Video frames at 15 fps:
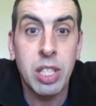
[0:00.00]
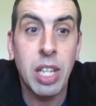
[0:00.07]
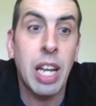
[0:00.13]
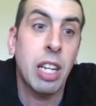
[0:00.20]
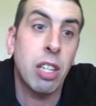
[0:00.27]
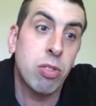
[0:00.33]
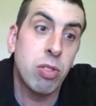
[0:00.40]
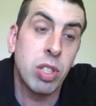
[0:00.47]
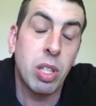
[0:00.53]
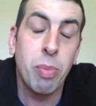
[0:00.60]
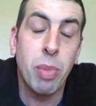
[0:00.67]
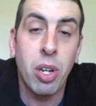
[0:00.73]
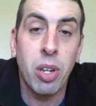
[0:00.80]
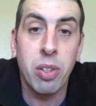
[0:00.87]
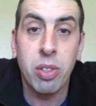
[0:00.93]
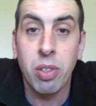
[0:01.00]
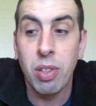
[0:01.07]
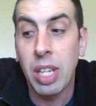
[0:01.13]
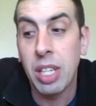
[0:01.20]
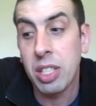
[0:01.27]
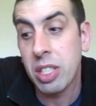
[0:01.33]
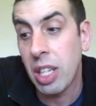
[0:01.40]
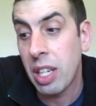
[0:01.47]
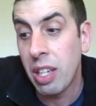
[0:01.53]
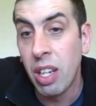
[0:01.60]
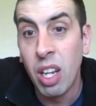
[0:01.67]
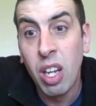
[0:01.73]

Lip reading: extra demand on, let's say,